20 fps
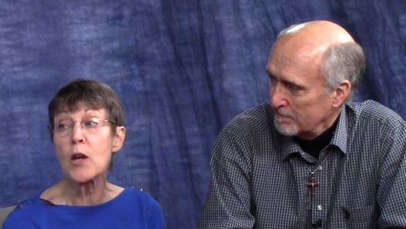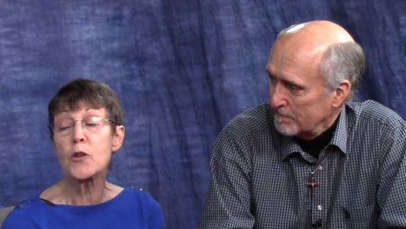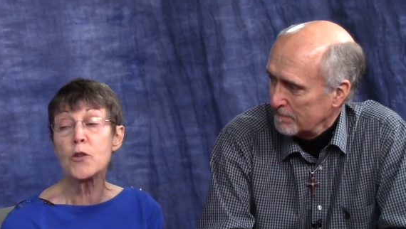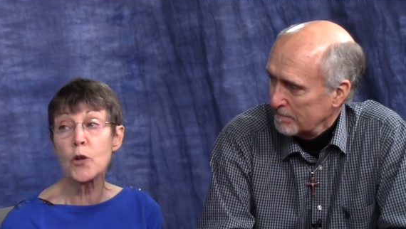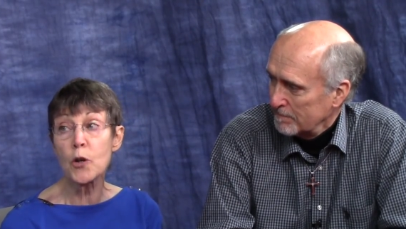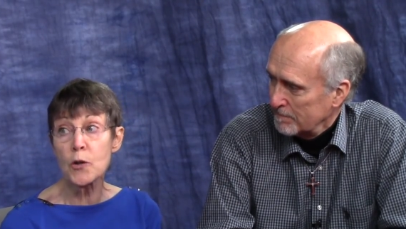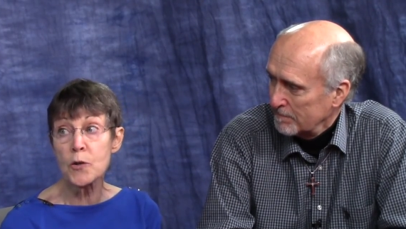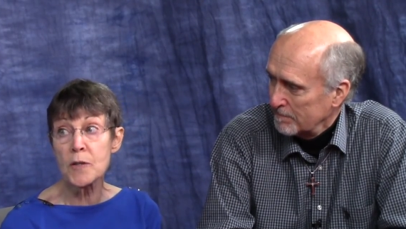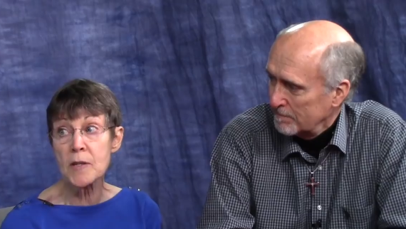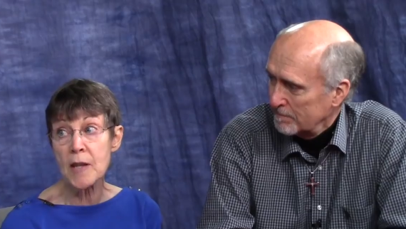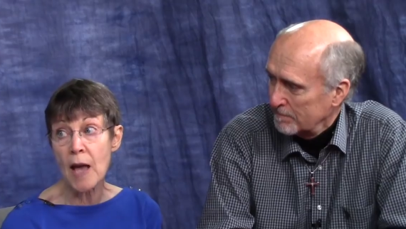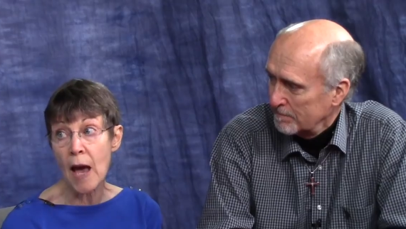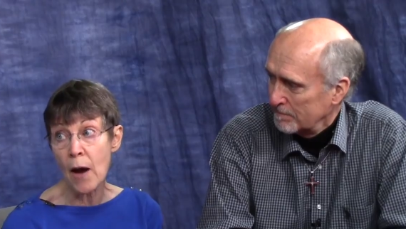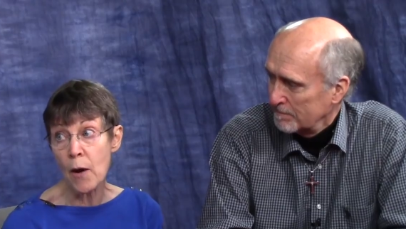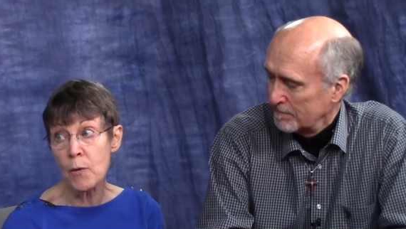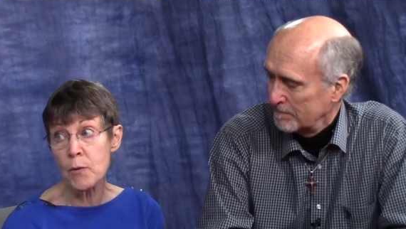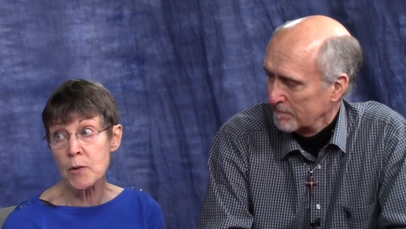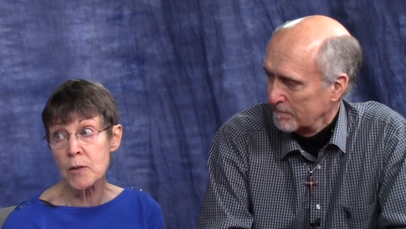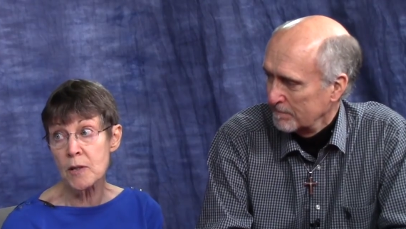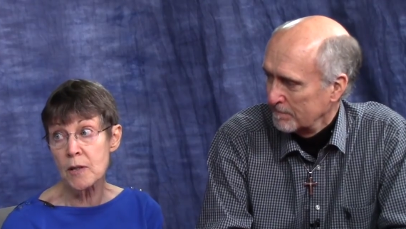Speaker 1: Turns
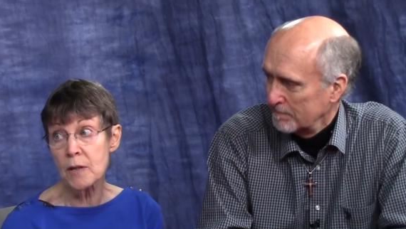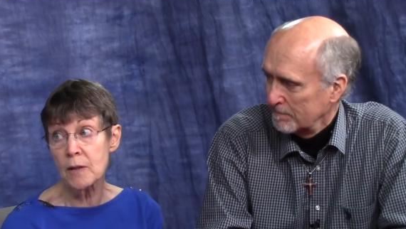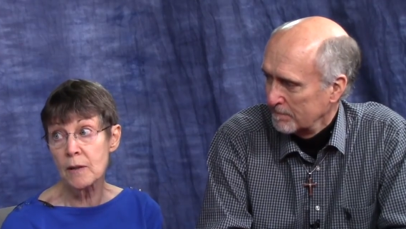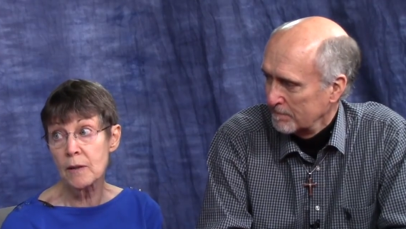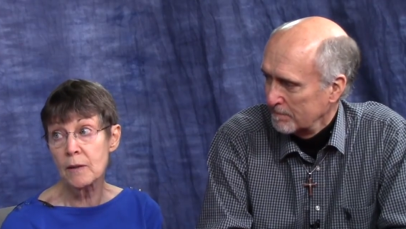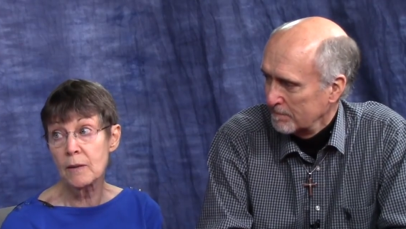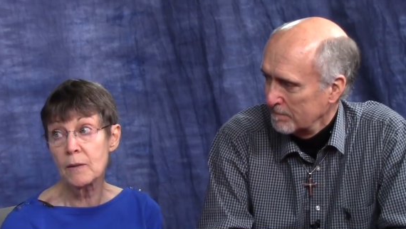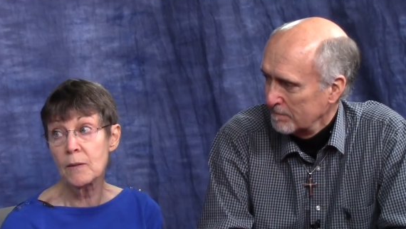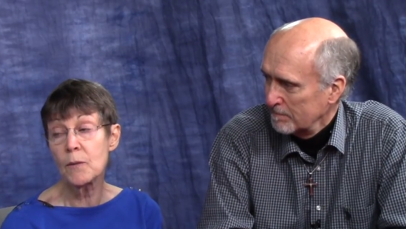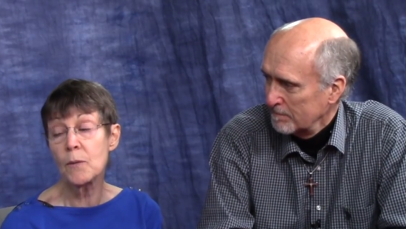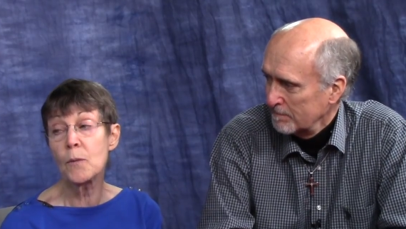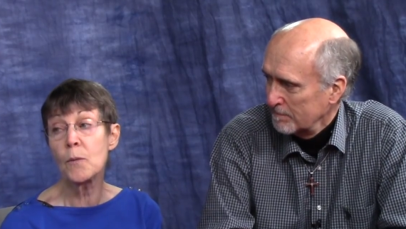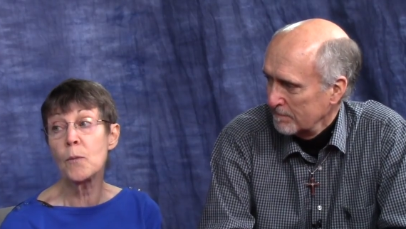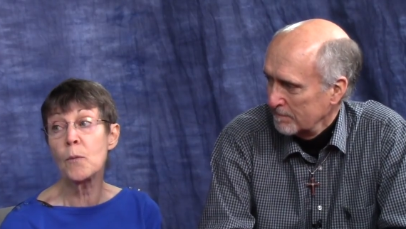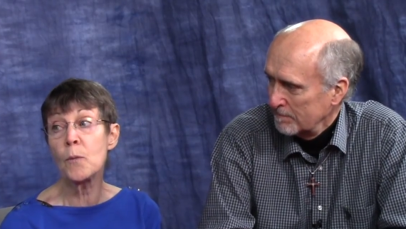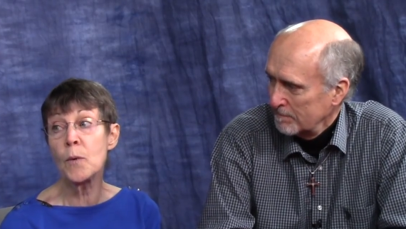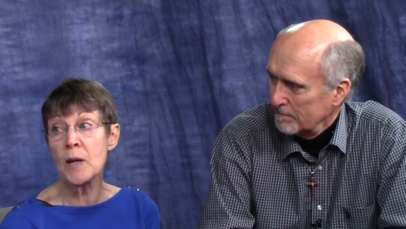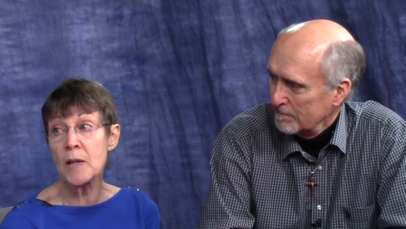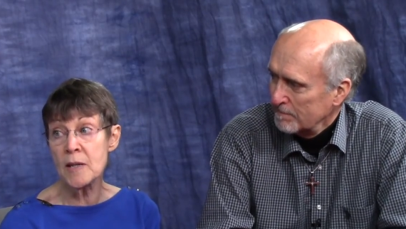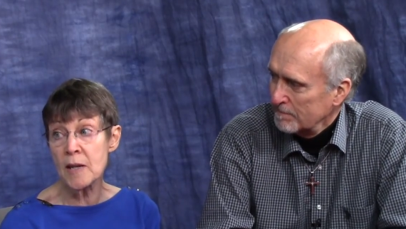out
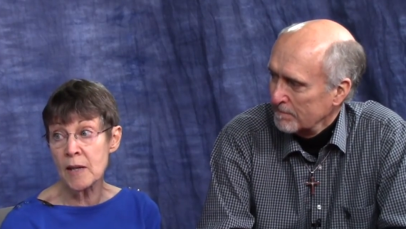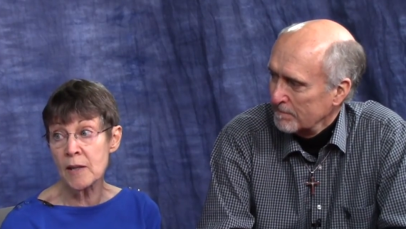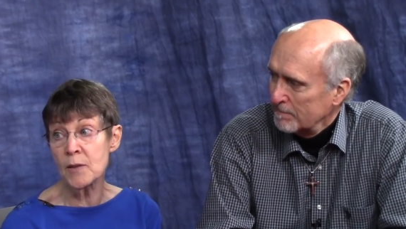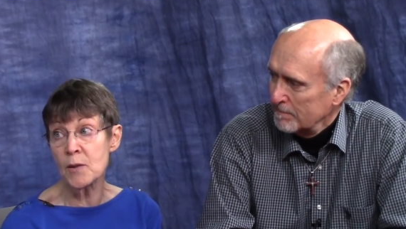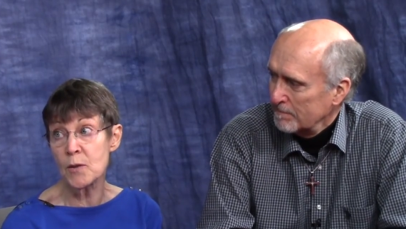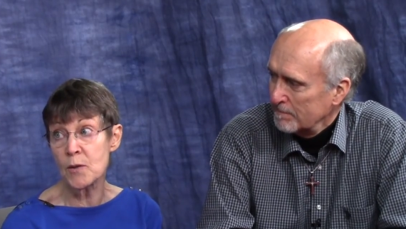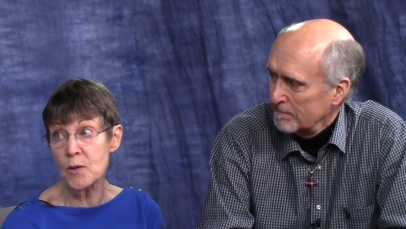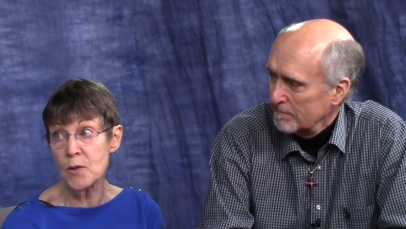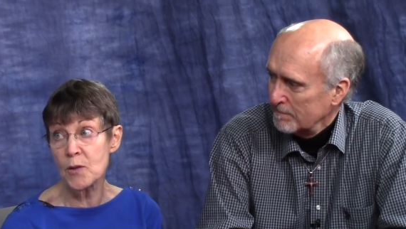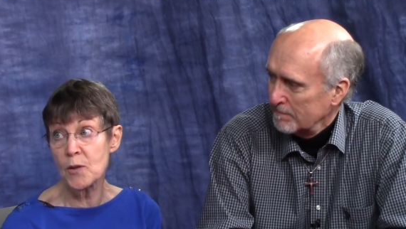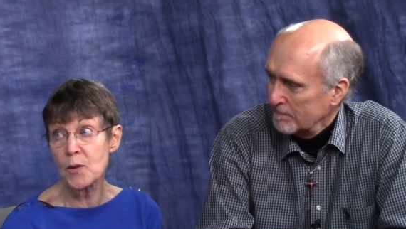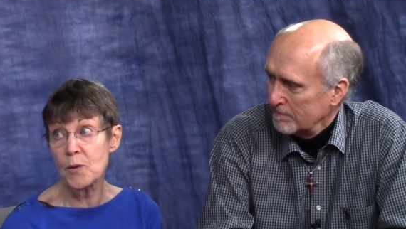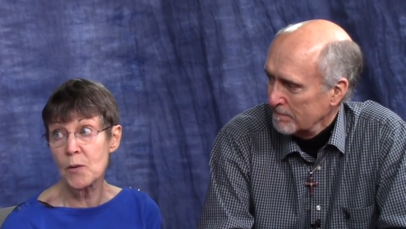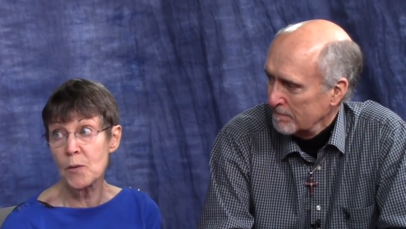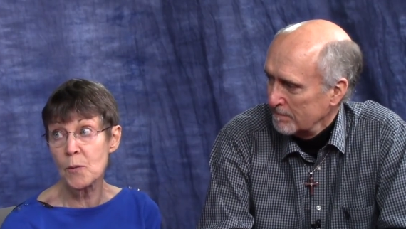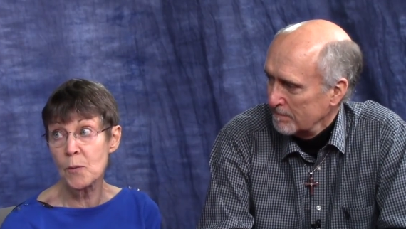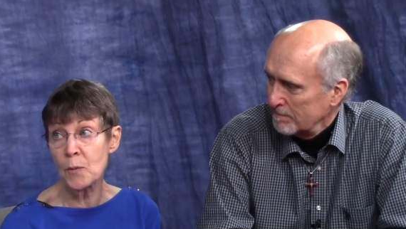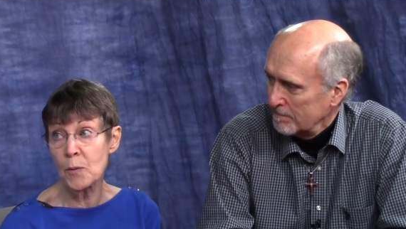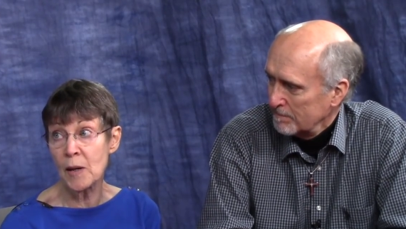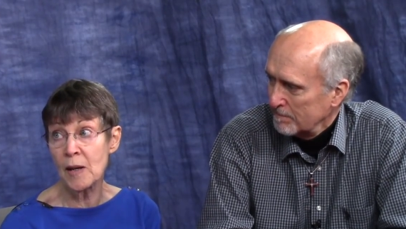we didn't
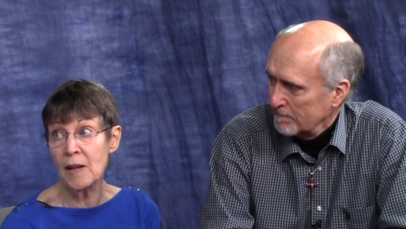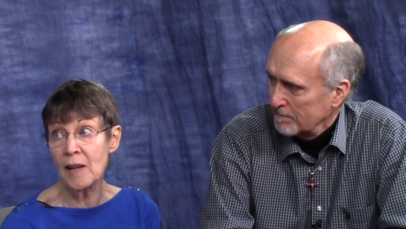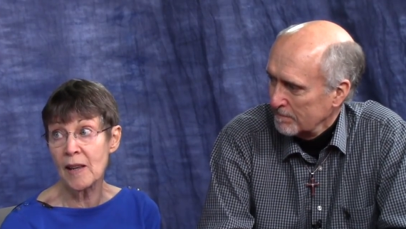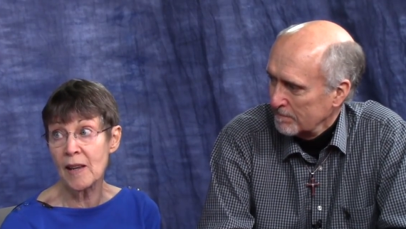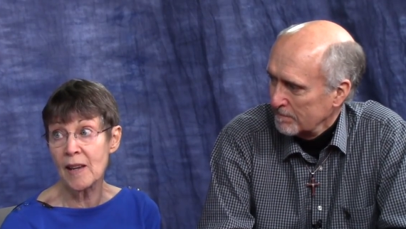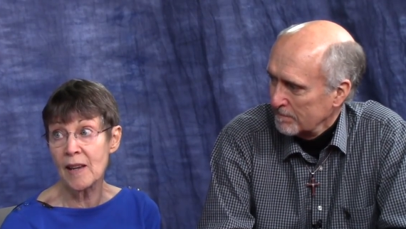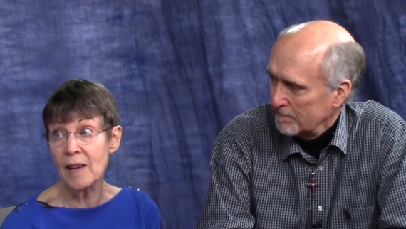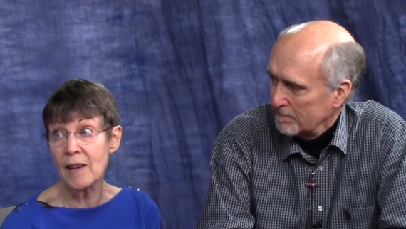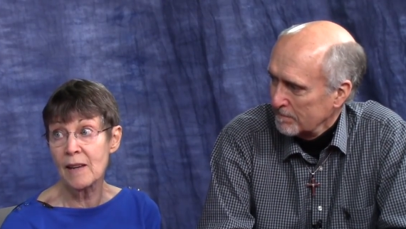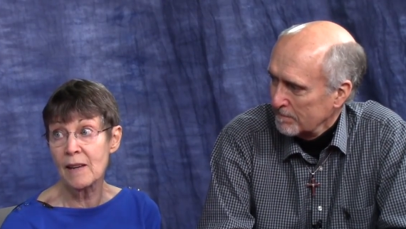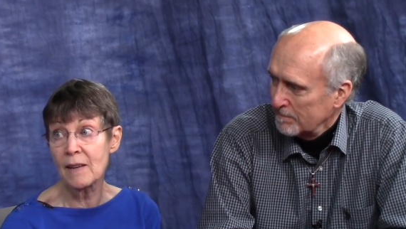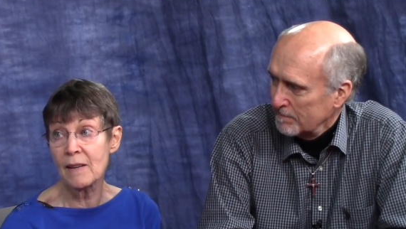really.